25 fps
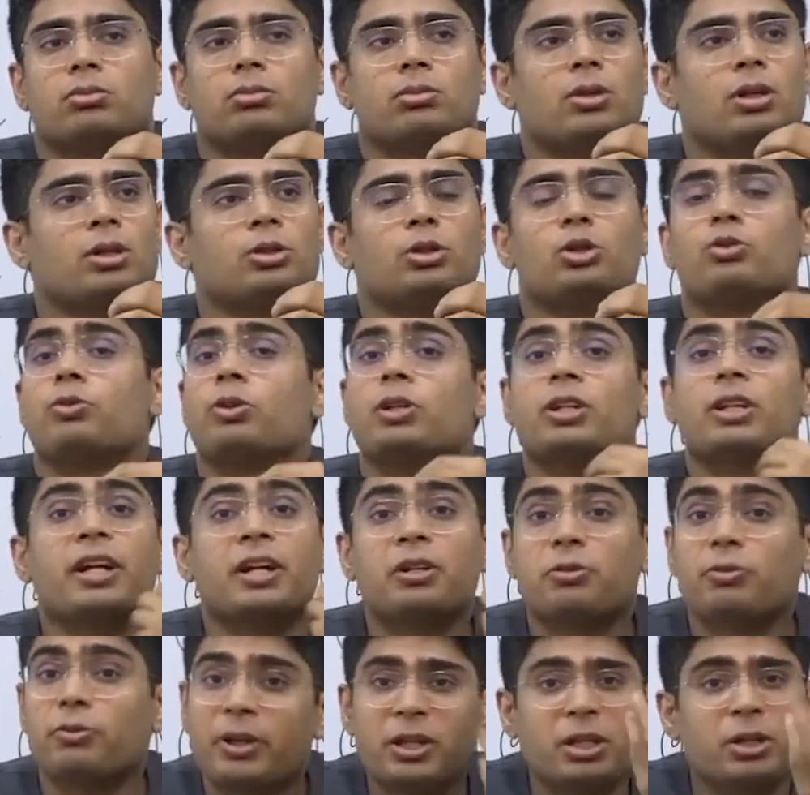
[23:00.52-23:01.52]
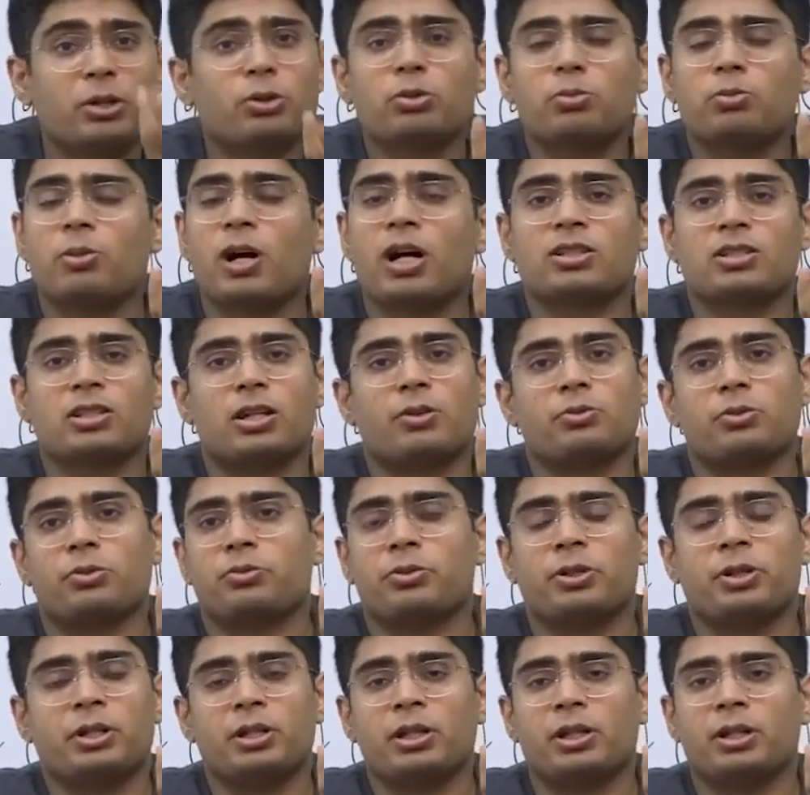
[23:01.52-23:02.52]
you will get very good marks out of
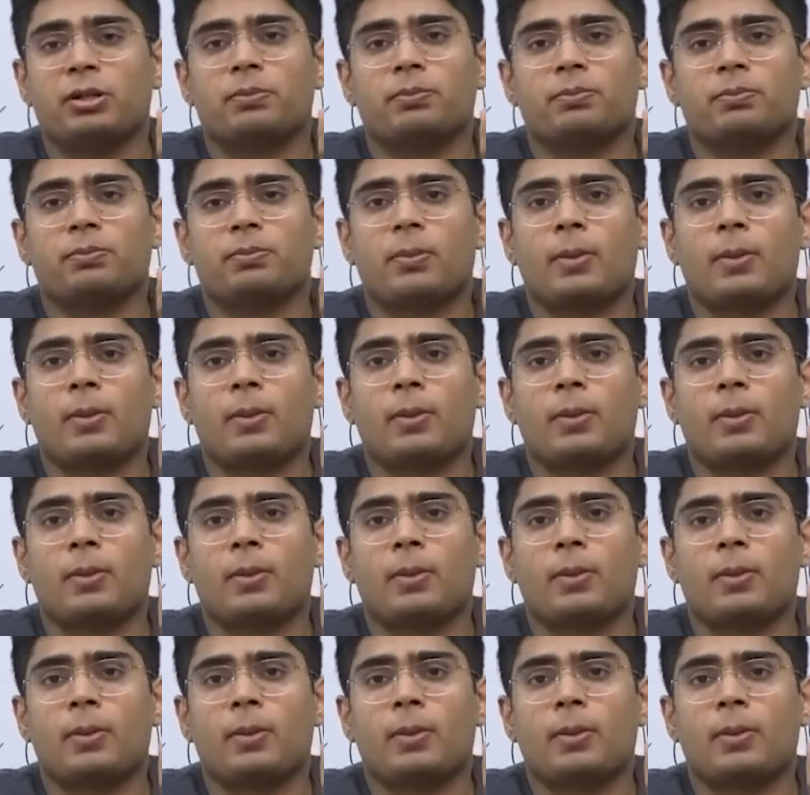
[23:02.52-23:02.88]
20.